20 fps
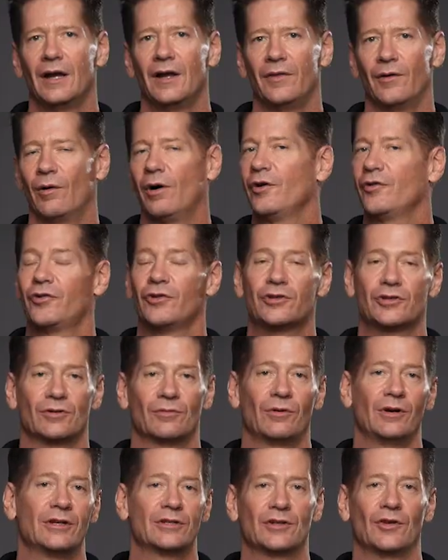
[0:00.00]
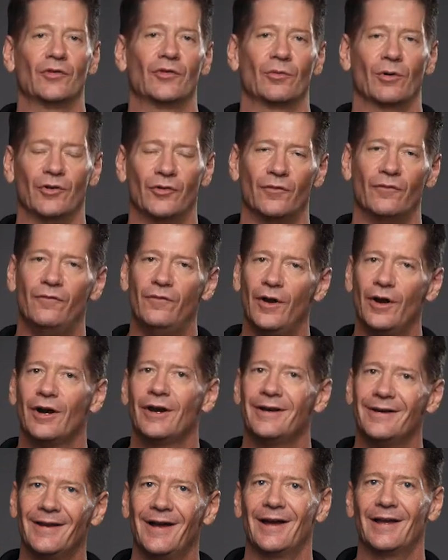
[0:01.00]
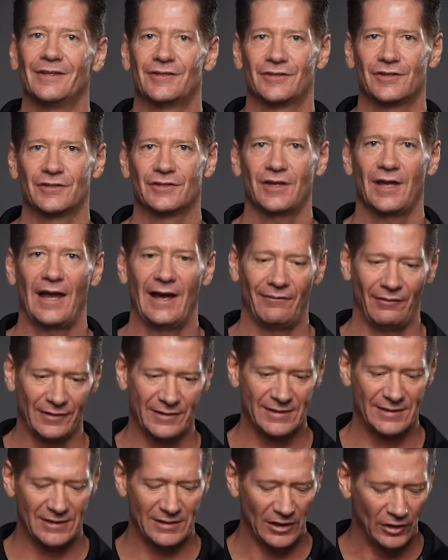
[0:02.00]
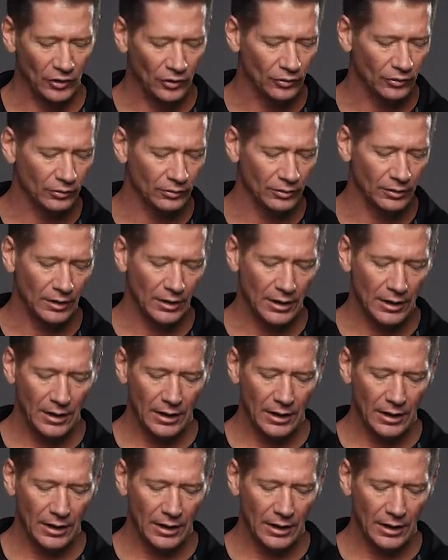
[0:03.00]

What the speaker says: There are situations where it's very nice just to have a single